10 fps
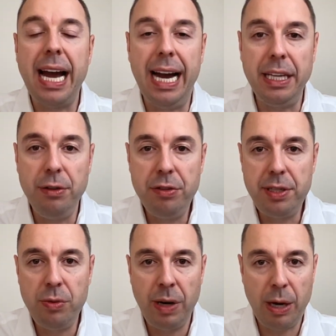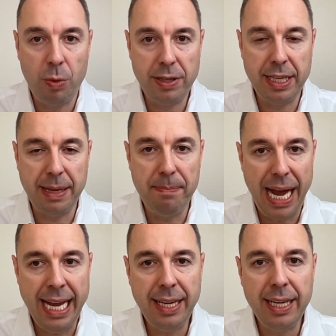I used to when I worked at the
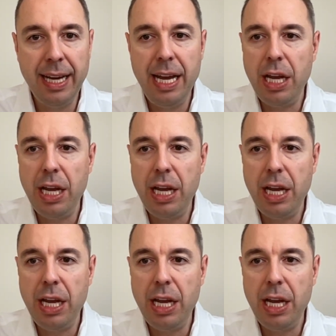bank.